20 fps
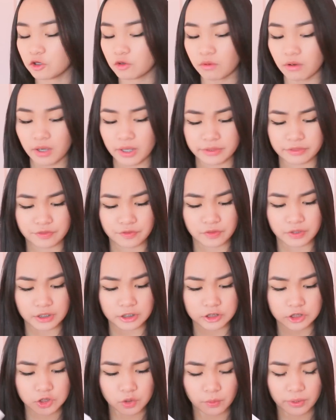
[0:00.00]
you get
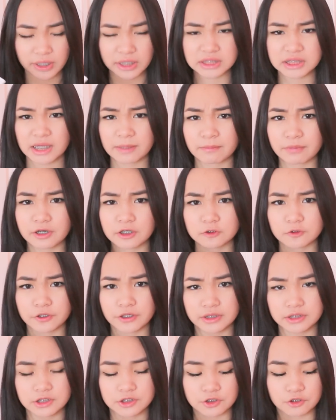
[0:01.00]
the choice. I'm pretty sure you
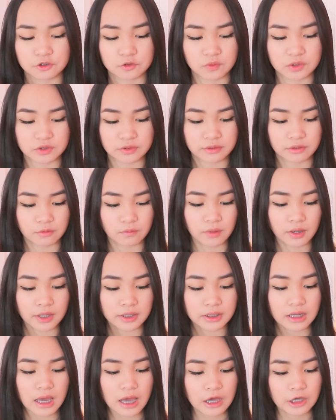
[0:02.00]
get to choose which one you
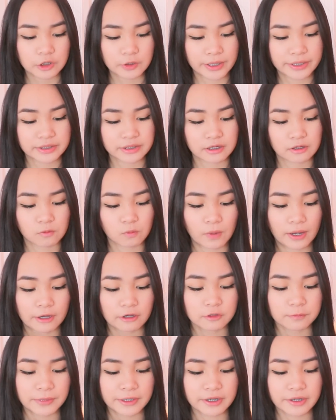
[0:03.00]
want. You either get
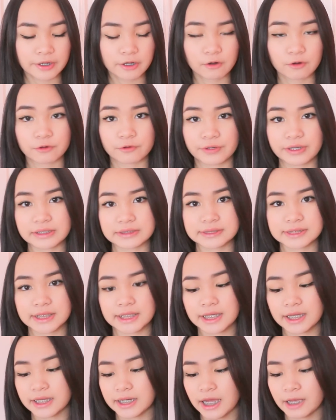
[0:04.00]
wild berry or green
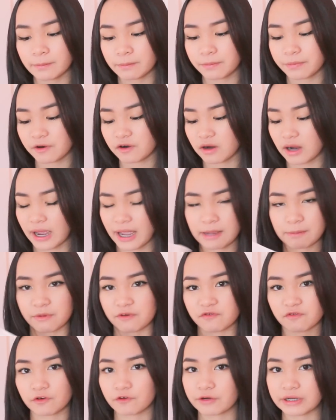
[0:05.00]
tea, and I'm per I
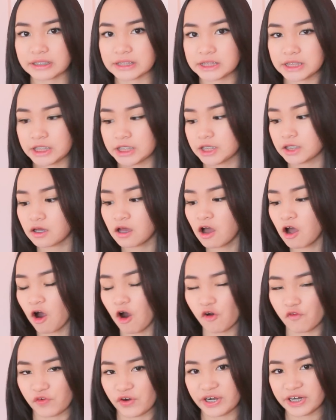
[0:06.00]
prefer green tea
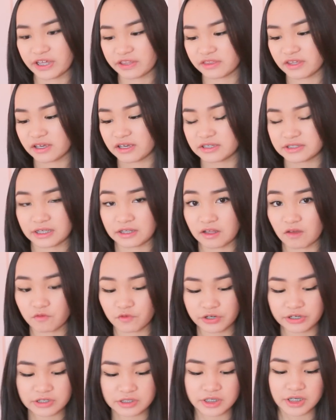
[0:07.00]
over anything because I love
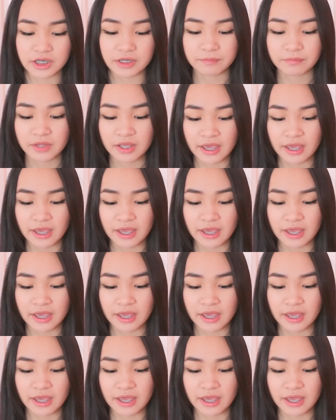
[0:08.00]
green tea,